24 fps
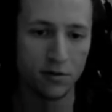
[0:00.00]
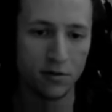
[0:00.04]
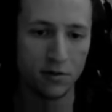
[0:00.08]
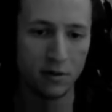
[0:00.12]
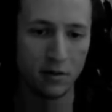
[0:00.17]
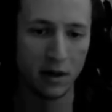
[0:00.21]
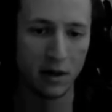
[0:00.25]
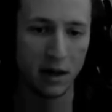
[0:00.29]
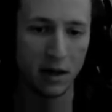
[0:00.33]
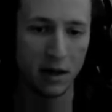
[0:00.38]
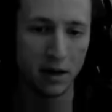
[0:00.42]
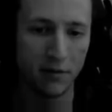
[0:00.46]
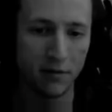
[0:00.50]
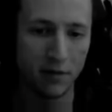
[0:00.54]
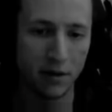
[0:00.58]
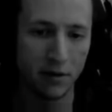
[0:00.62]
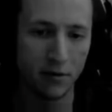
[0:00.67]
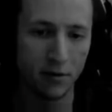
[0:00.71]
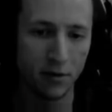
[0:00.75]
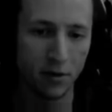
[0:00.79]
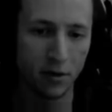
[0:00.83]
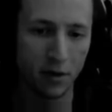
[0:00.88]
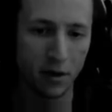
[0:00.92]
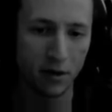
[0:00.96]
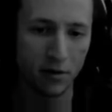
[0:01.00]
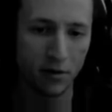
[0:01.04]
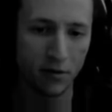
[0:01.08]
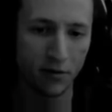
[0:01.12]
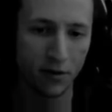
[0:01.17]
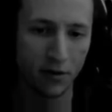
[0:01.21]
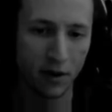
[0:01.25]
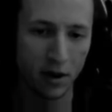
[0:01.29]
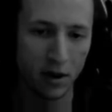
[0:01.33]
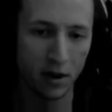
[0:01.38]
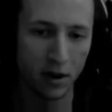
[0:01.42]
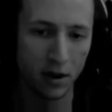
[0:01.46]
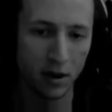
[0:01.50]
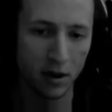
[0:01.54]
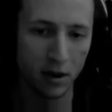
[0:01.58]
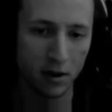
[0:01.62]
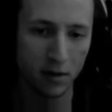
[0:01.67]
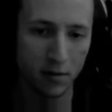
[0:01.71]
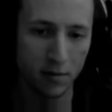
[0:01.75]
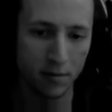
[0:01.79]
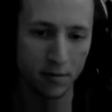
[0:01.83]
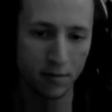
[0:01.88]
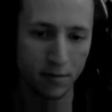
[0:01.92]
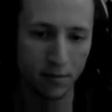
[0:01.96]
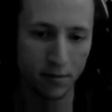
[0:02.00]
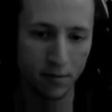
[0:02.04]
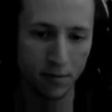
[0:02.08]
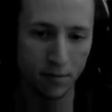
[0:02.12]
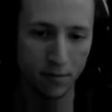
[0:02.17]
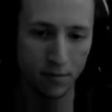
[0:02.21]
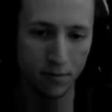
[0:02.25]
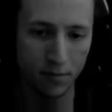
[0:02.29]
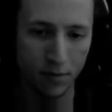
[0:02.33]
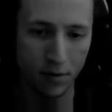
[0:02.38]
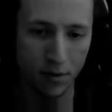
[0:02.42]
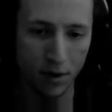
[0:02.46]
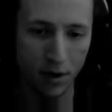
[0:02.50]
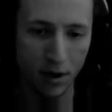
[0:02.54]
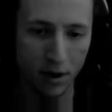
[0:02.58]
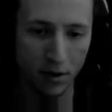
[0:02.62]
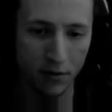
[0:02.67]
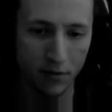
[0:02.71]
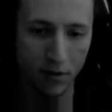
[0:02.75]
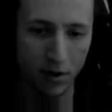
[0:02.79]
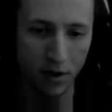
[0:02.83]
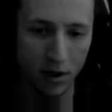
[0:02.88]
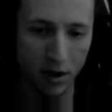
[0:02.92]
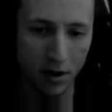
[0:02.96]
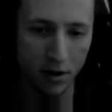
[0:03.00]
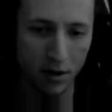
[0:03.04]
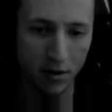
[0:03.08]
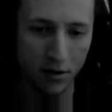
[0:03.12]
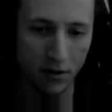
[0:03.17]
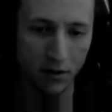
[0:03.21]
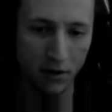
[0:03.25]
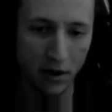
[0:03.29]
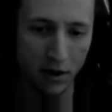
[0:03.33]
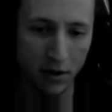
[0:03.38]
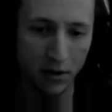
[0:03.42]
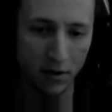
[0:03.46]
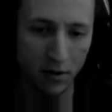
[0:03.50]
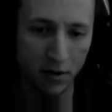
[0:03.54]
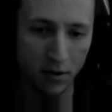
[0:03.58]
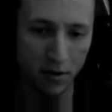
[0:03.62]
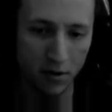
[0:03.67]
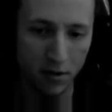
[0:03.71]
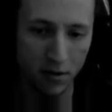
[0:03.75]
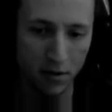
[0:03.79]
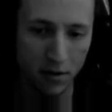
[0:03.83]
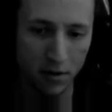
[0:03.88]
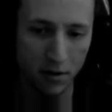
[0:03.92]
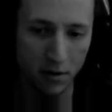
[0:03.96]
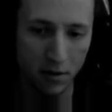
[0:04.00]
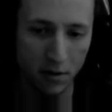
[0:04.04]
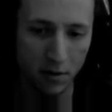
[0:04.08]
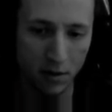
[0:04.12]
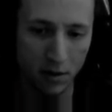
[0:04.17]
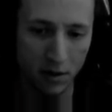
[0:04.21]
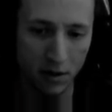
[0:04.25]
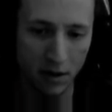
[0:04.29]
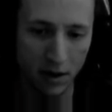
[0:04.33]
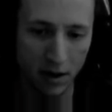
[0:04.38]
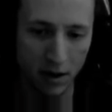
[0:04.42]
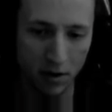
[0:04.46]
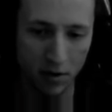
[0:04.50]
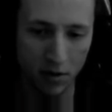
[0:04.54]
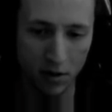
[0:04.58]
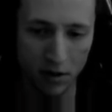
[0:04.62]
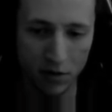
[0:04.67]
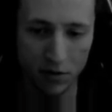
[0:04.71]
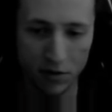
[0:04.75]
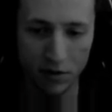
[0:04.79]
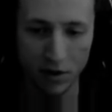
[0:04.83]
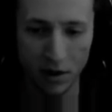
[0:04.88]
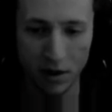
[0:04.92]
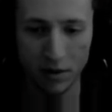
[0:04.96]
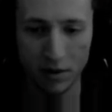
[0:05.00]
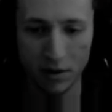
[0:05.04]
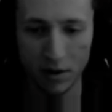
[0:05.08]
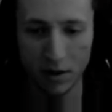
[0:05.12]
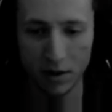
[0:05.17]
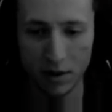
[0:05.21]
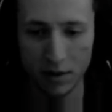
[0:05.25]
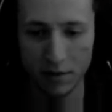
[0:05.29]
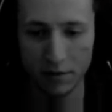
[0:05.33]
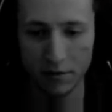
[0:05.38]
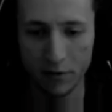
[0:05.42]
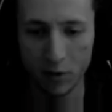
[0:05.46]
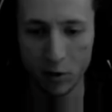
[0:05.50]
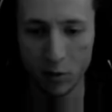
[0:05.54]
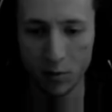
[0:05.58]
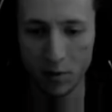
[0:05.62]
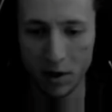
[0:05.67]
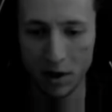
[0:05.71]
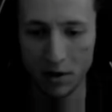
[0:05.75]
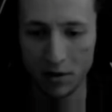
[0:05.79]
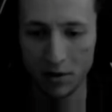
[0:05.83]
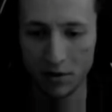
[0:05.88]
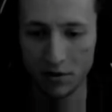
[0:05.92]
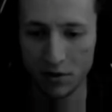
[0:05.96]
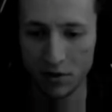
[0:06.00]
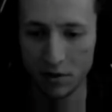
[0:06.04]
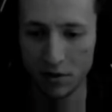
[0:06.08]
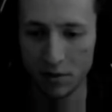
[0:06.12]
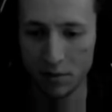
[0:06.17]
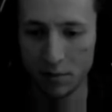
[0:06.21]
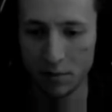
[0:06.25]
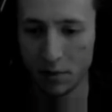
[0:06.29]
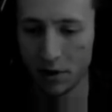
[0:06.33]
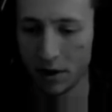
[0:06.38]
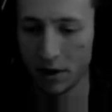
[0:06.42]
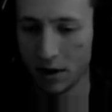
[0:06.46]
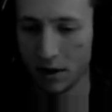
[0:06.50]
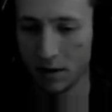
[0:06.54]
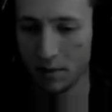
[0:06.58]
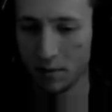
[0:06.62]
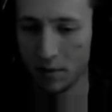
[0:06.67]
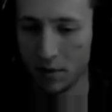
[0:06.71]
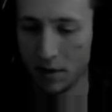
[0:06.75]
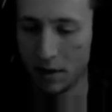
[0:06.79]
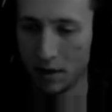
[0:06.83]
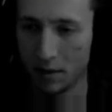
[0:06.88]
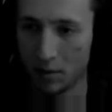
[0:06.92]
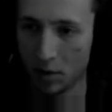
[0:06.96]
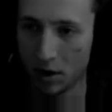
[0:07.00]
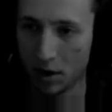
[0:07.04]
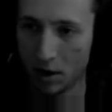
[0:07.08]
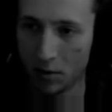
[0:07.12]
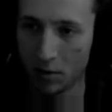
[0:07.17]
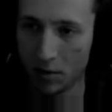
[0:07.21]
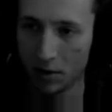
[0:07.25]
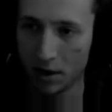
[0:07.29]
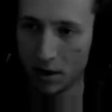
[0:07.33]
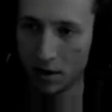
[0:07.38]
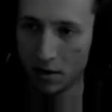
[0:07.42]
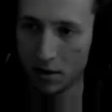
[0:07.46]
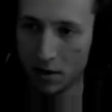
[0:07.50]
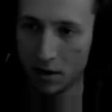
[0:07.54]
And if everything is fading pretty evenly here in the end, like you can see the foam here isn't, but I'm okay with that.